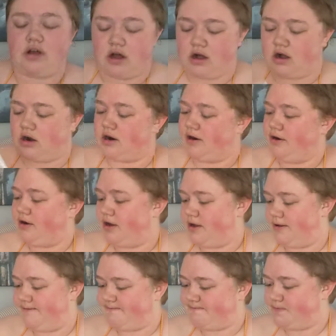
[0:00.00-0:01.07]
card,
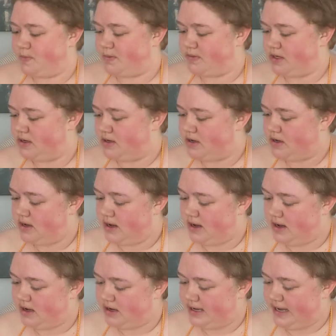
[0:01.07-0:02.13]

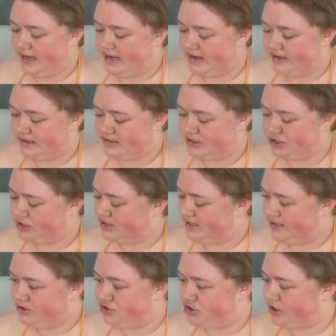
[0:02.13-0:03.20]
and it's just an
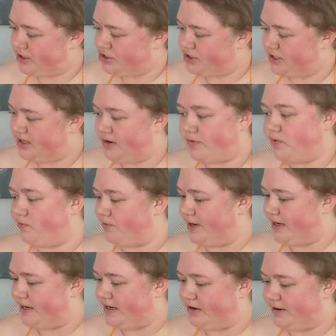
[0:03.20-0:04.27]
introduction. I won't
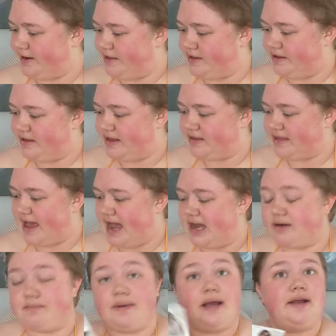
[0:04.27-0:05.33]
read it or anything like
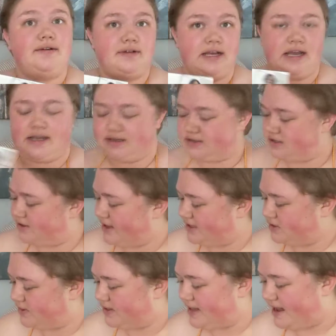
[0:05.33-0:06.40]
that, but so
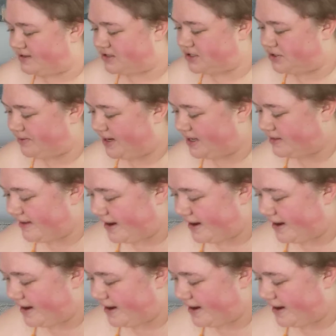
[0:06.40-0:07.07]
that's what that's doing in